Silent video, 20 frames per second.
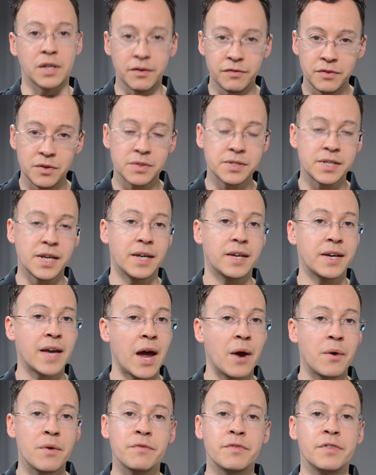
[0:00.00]
If you take
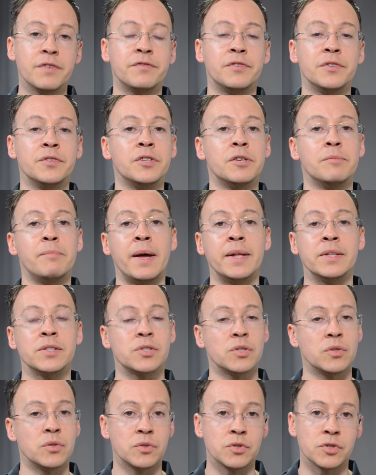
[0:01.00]
care of the
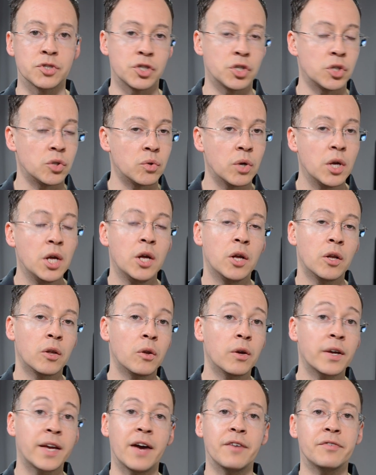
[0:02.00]
fundamentals, you
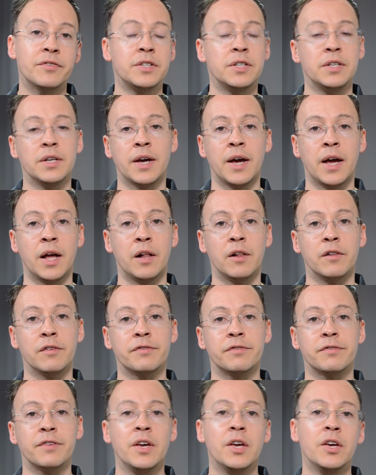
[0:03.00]
look after your
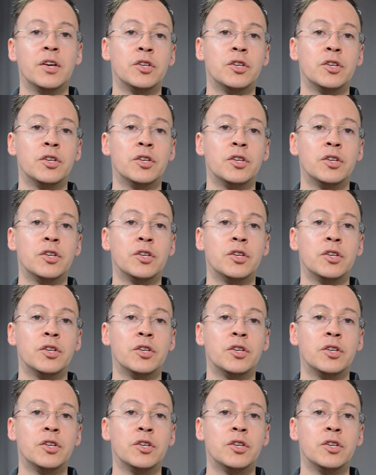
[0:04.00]
health,